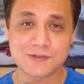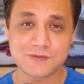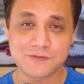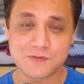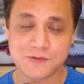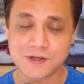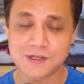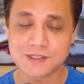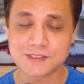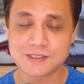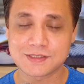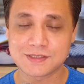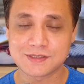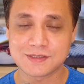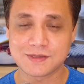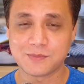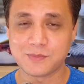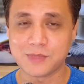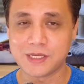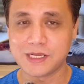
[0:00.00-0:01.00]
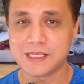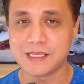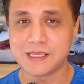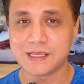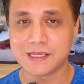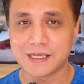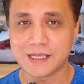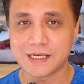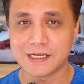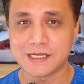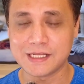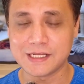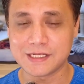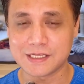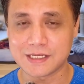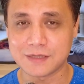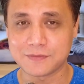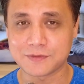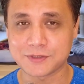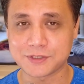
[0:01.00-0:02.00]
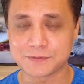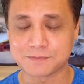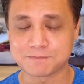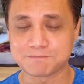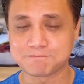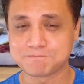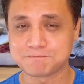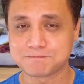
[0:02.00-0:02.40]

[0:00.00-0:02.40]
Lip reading: first mini LED television.